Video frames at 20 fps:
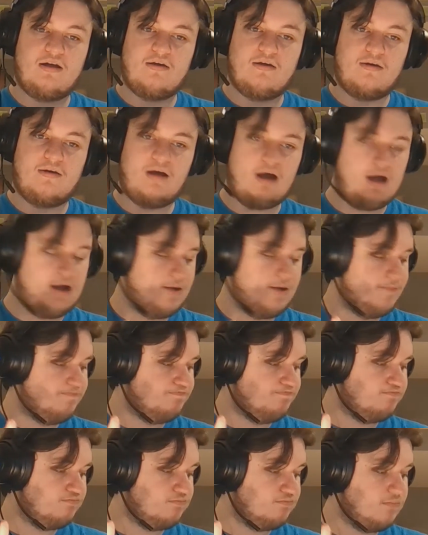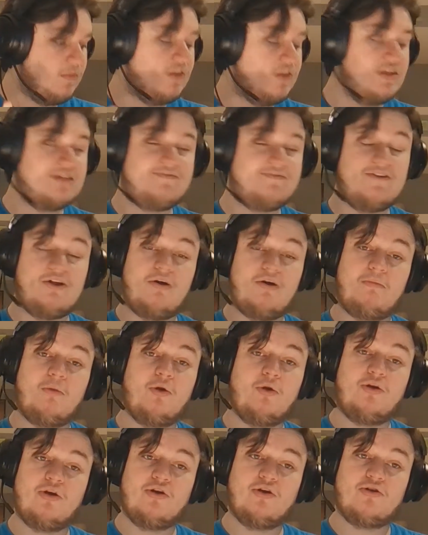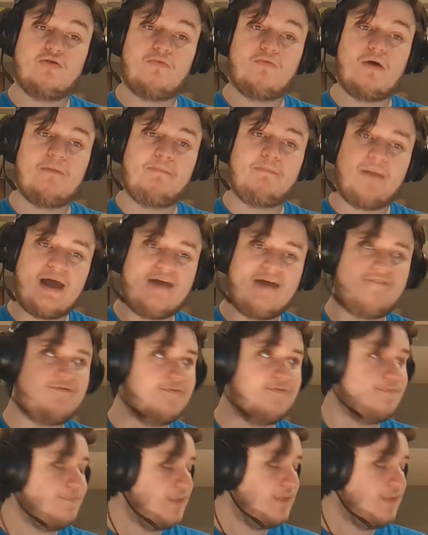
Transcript: in this video I'm only going to do one, but I have